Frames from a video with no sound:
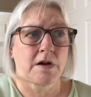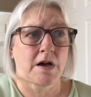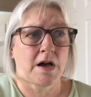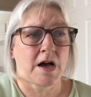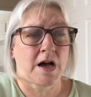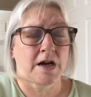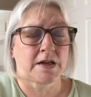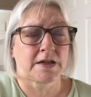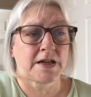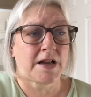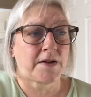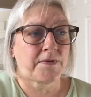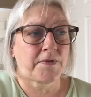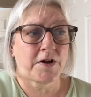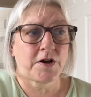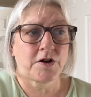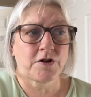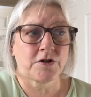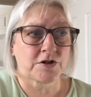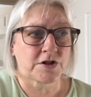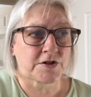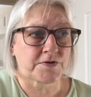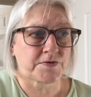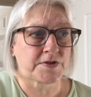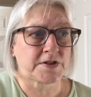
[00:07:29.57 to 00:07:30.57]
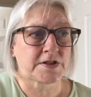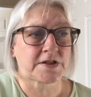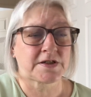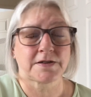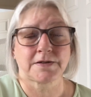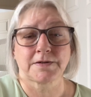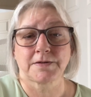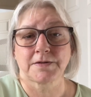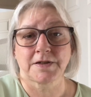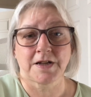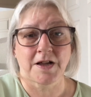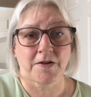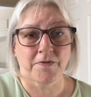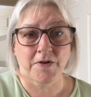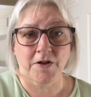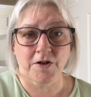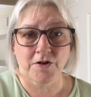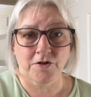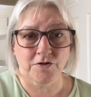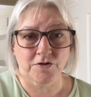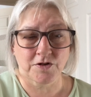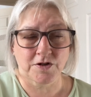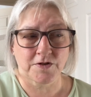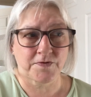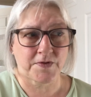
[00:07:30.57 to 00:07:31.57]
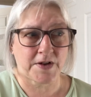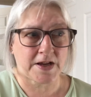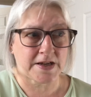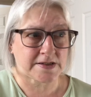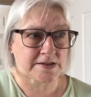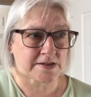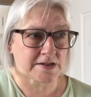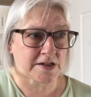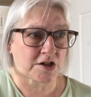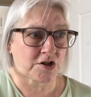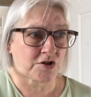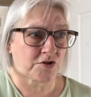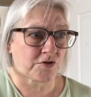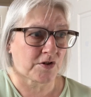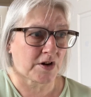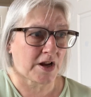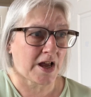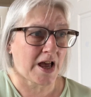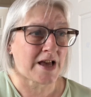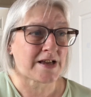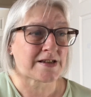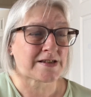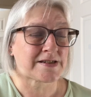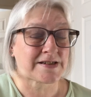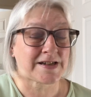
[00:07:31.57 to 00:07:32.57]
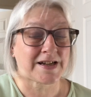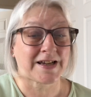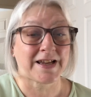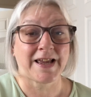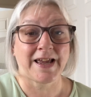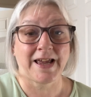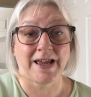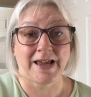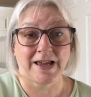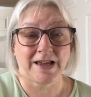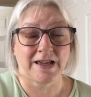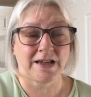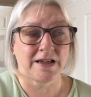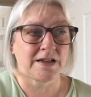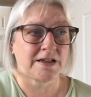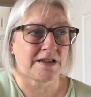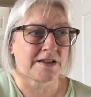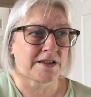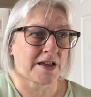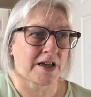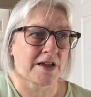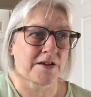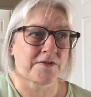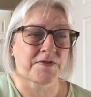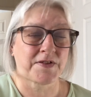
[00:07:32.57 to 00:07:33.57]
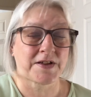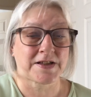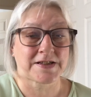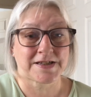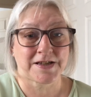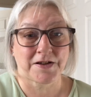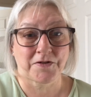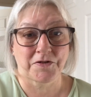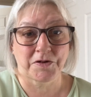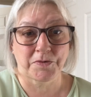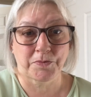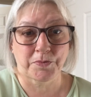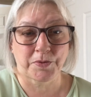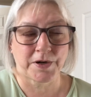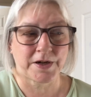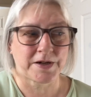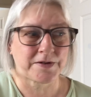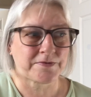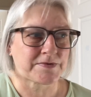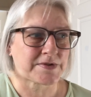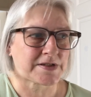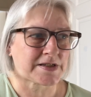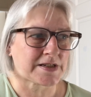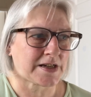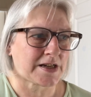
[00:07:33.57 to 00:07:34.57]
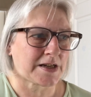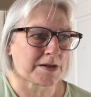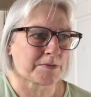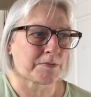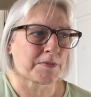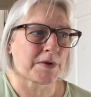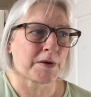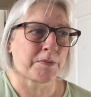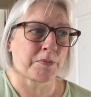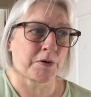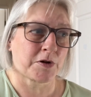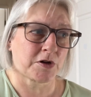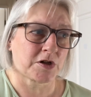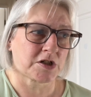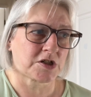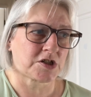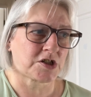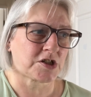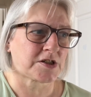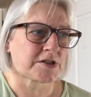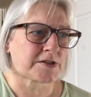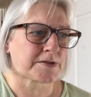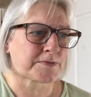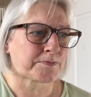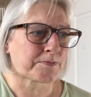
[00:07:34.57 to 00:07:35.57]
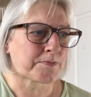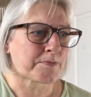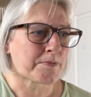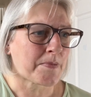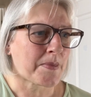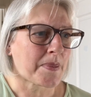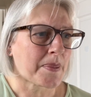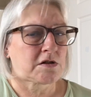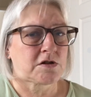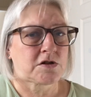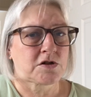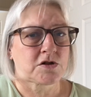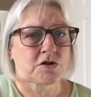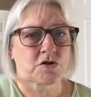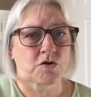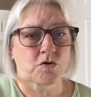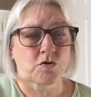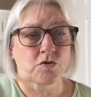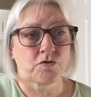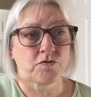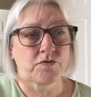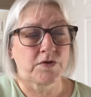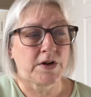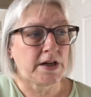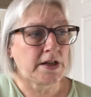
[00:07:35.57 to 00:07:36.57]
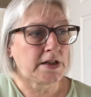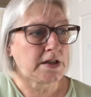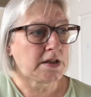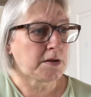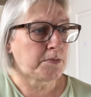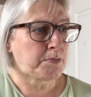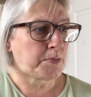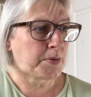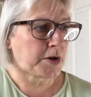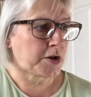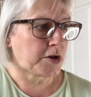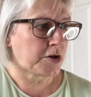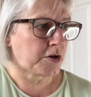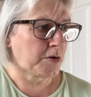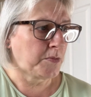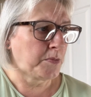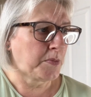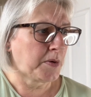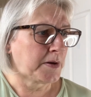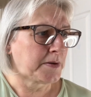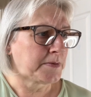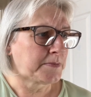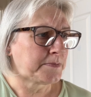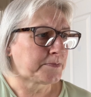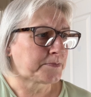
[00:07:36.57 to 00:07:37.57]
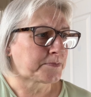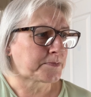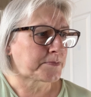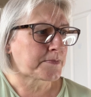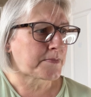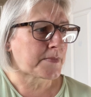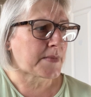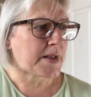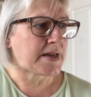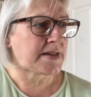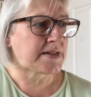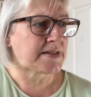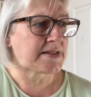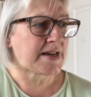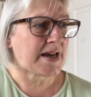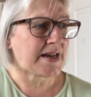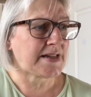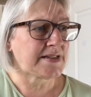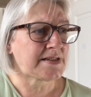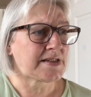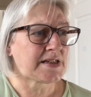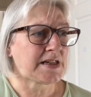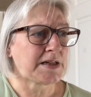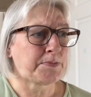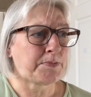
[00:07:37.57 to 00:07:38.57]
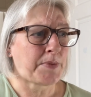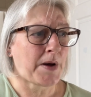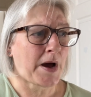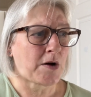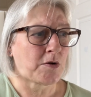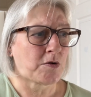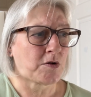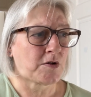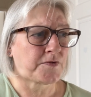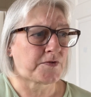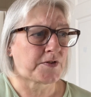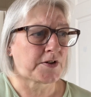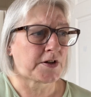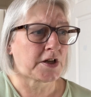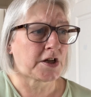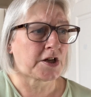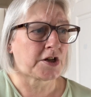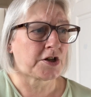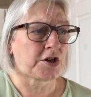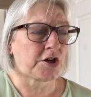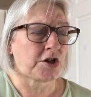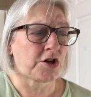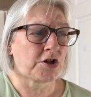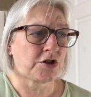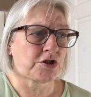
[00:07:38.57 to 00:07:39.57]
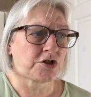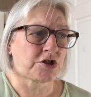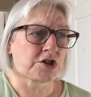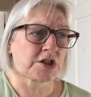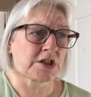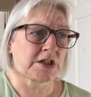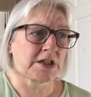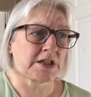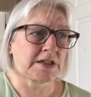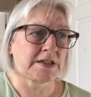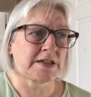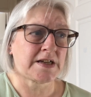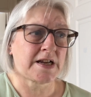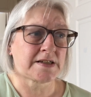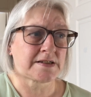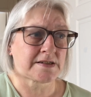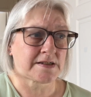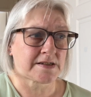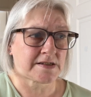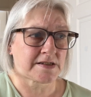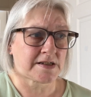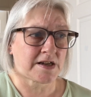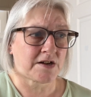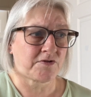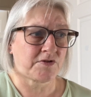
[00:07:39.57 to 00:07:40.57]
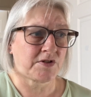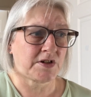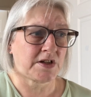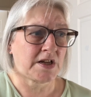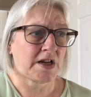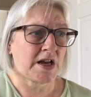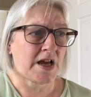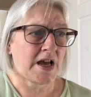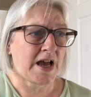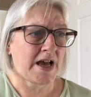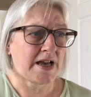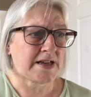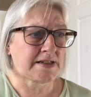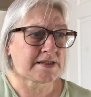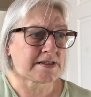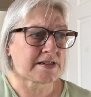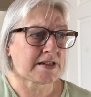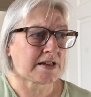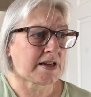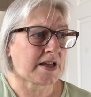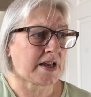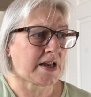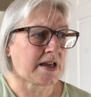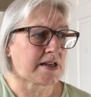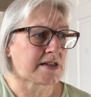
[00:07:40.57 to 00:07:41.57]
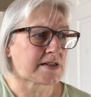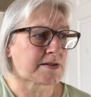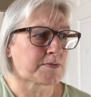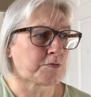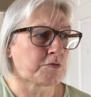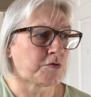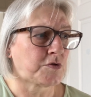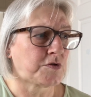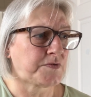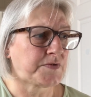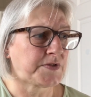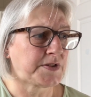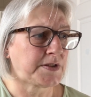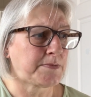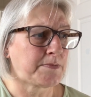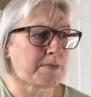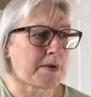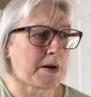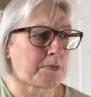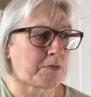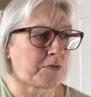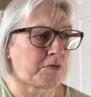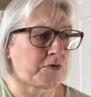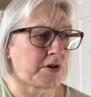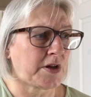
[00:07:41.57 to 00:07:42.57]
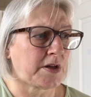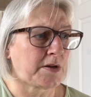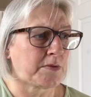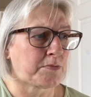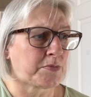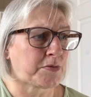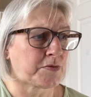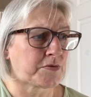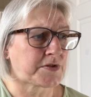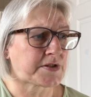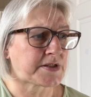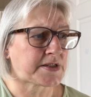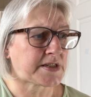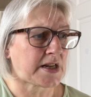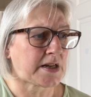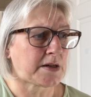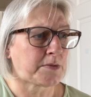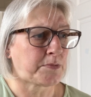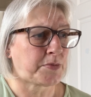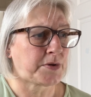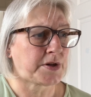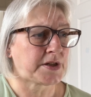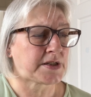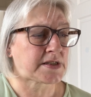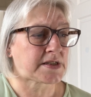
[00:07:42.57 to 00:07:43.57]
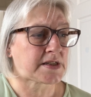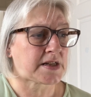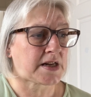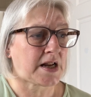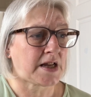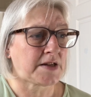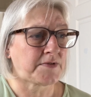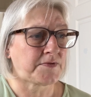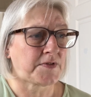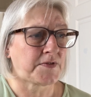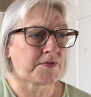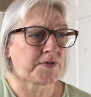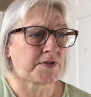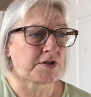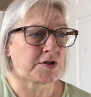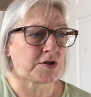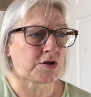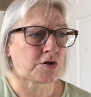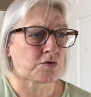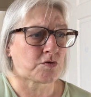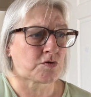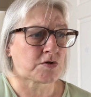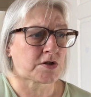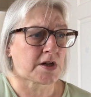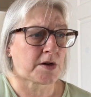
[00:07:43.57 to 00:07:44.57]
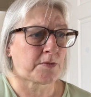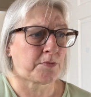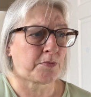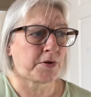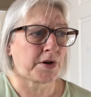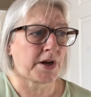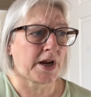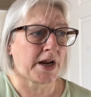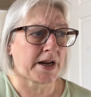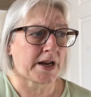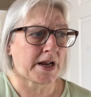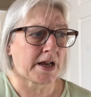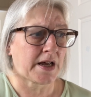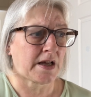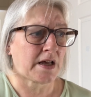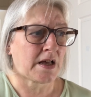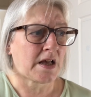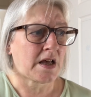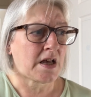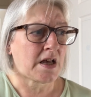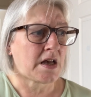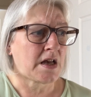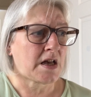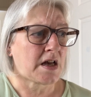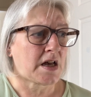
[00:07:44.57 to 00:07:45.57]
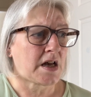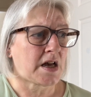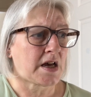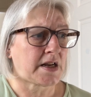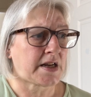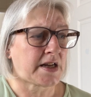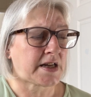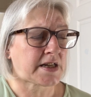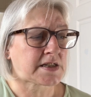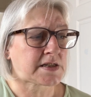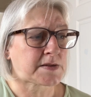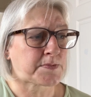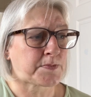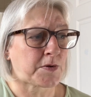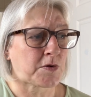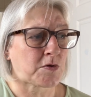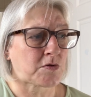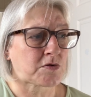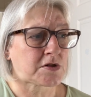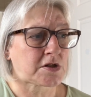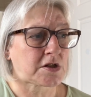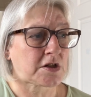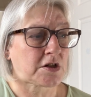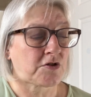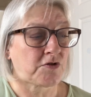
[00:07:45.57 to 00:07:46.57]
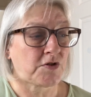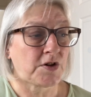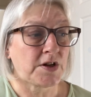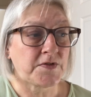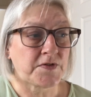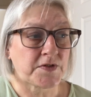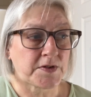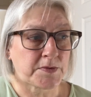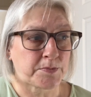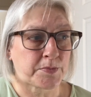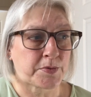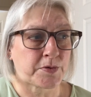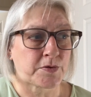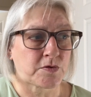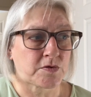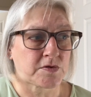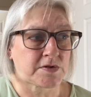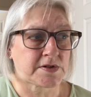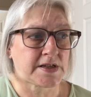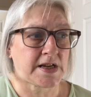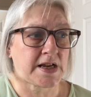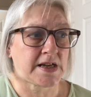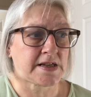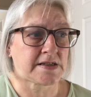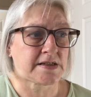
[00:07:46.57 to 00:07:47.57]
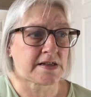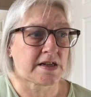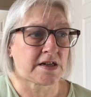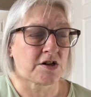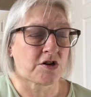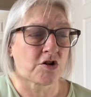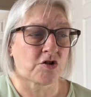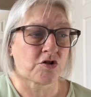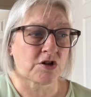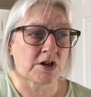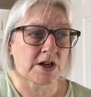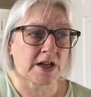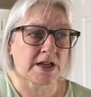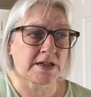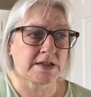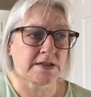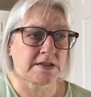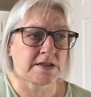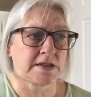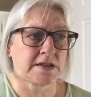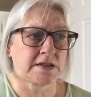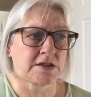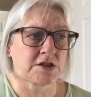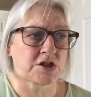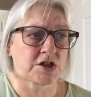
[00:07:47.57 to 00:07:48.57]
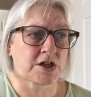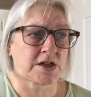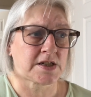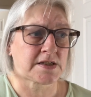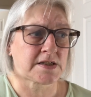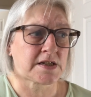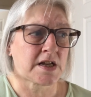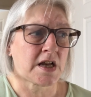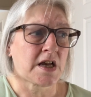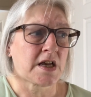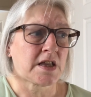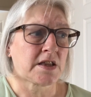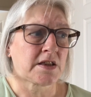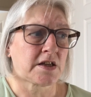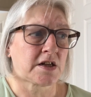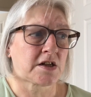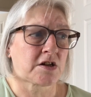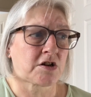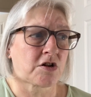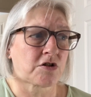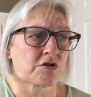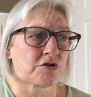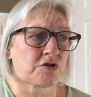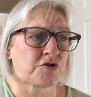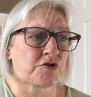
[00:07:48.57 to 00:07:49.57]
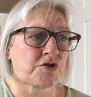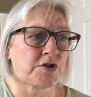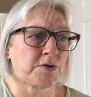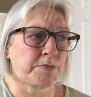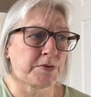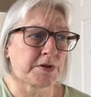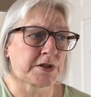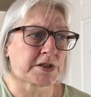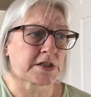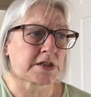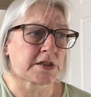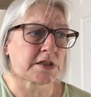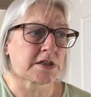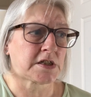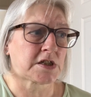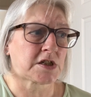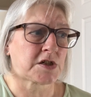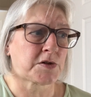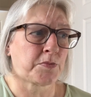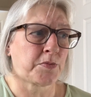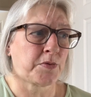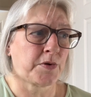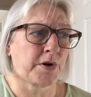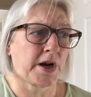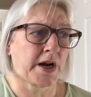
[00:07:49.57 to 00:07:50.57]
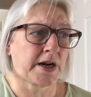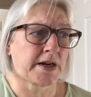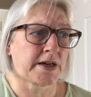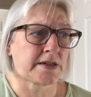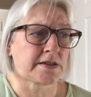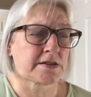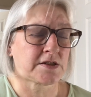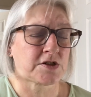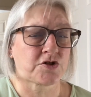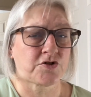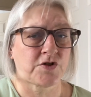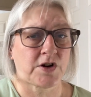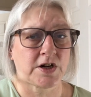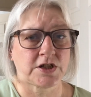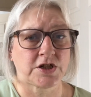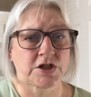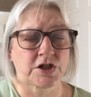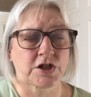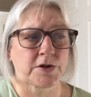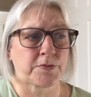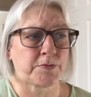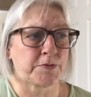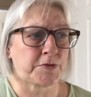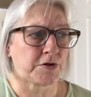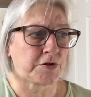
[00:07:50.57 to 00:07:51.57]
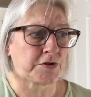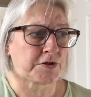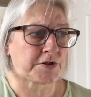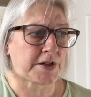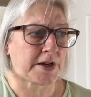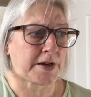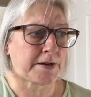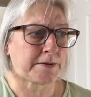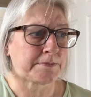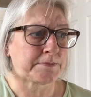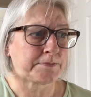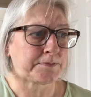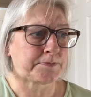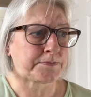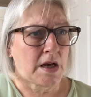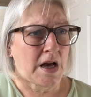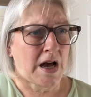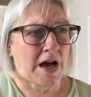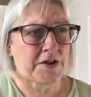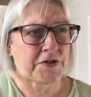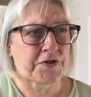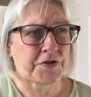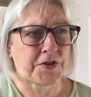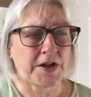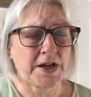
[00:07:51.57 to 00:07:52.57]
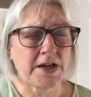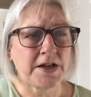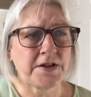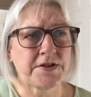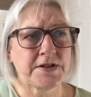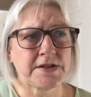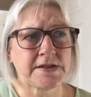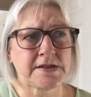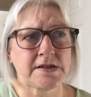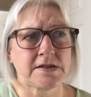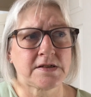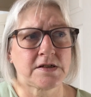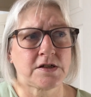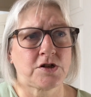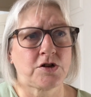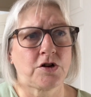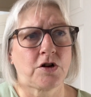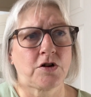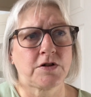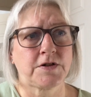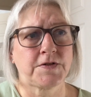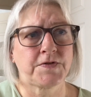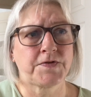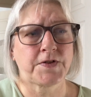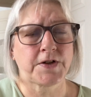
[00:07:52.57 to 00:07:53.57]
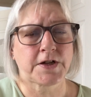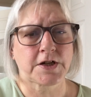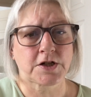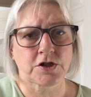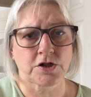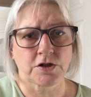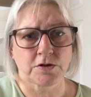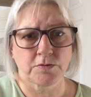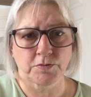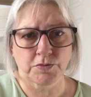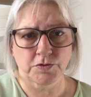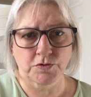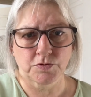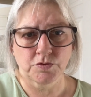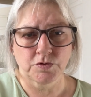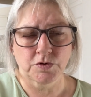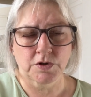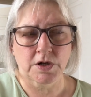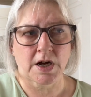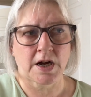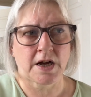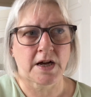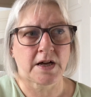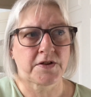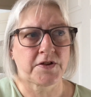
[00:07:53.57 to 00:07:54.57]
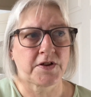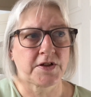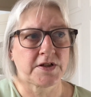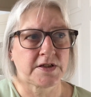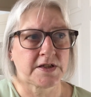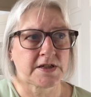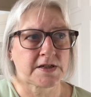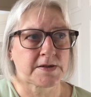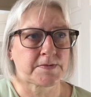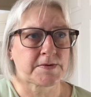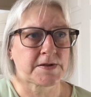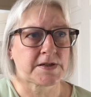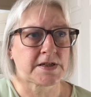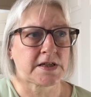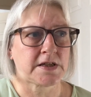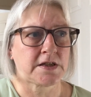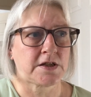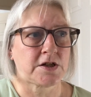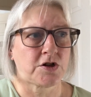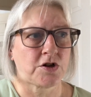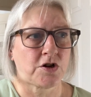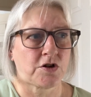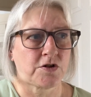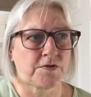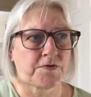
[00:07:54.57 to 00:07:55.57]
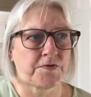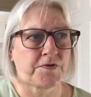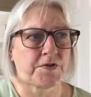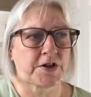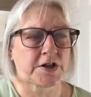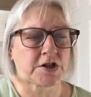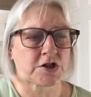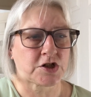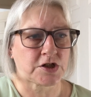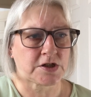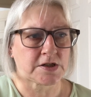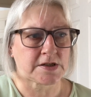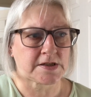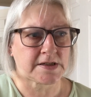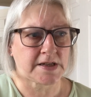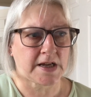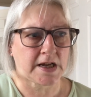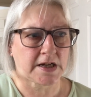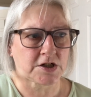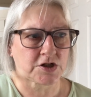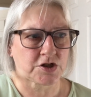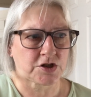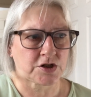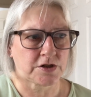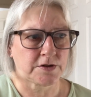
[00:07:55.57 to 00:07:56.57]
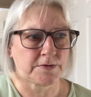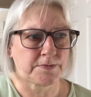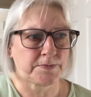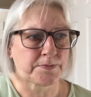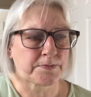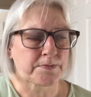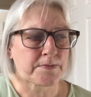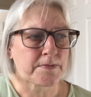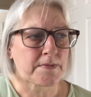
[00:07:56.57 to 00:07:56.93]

I'd never heard of it, never heard of Esther Ghey either, if that's how you pronounce the name. Apologies. So, reading the blurb, intensely powerful and urgently necessary, Esther Ghey's moving memory both celebrates the life of her daughter Brianna and explores the grieving process and online dangers that contributed to Brianna's tragic murder. I think this is a non-fiction book. I think this was in the non-fiction section.